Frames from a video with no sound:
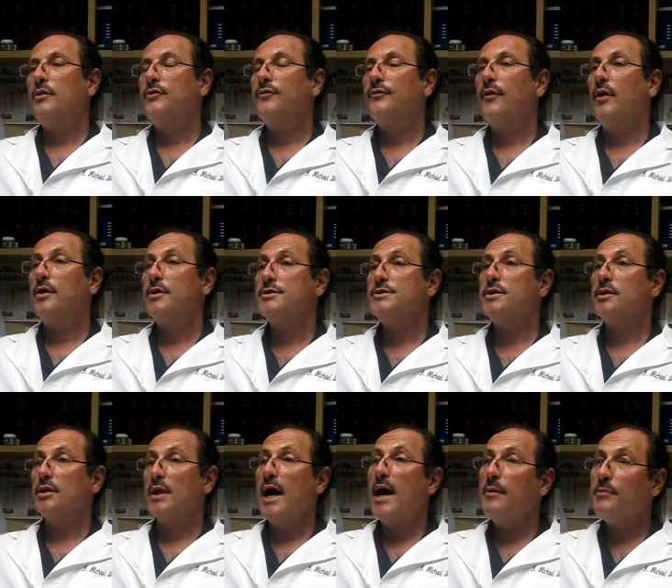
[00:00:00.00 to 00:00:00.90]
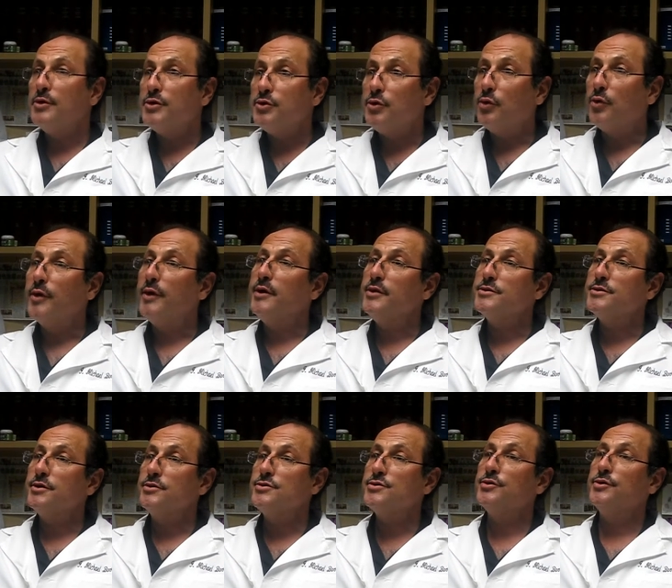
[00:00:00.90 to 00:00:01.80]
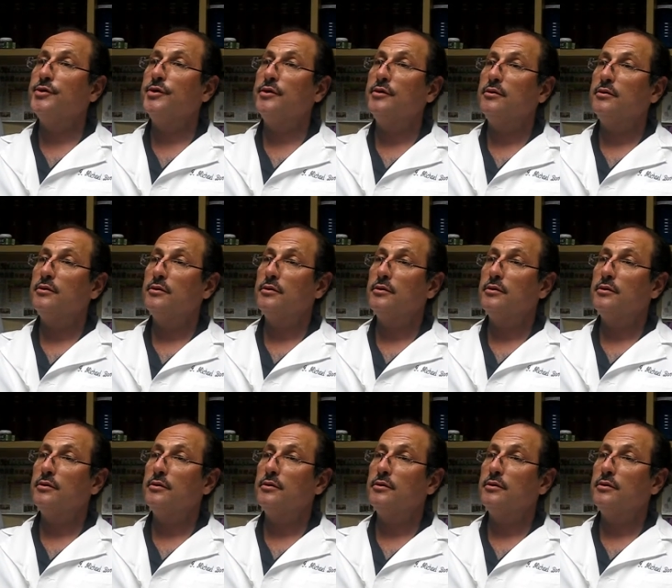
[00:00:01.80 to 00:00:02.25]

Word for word: As far as the laboratory is concerned,